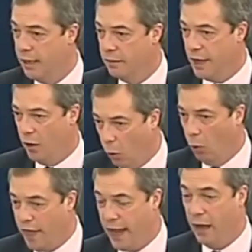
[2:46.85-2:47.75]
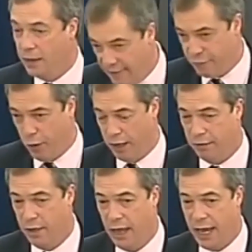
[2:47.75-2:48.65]
then all they are left
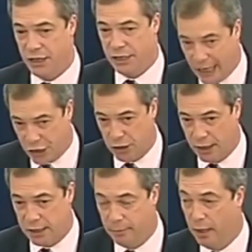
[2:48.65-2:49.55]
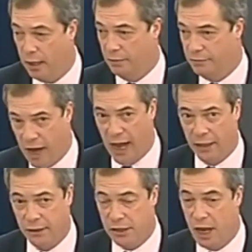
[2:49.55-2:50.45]
with is nationalism and
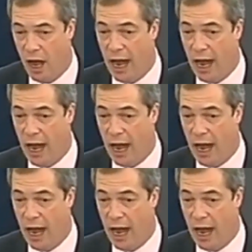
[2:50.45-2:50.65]
violence.